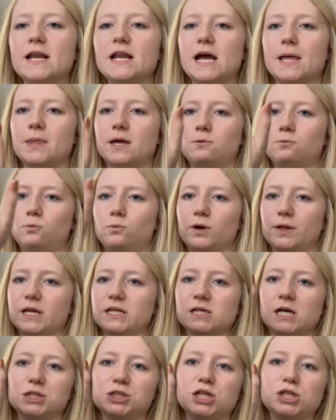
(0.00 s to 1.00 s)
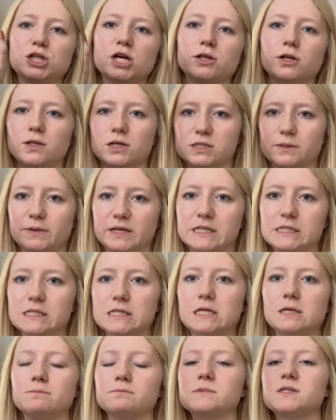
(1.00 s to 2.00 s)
and then where they touch each other, there's a big seam,